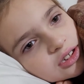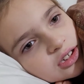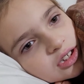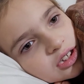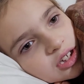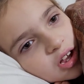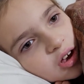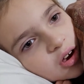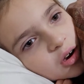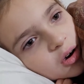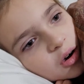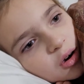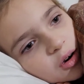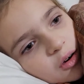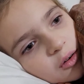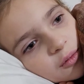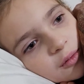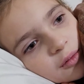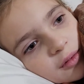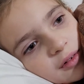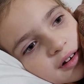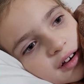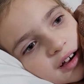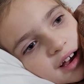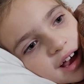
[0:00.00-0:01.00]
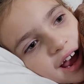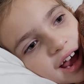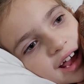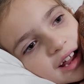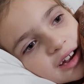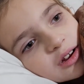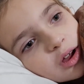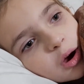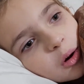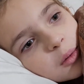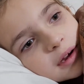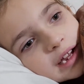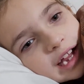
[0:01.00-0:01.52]
So, I
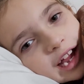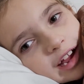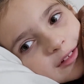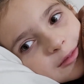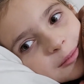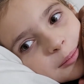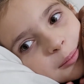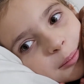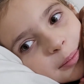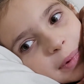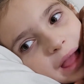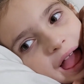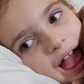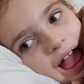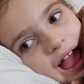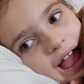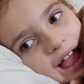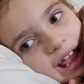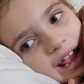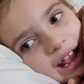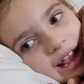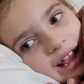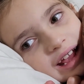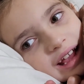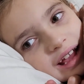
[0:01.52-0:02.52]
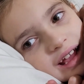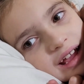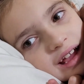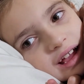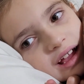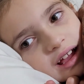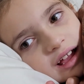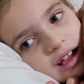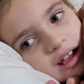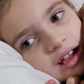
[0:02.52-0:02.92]
know we have Bang.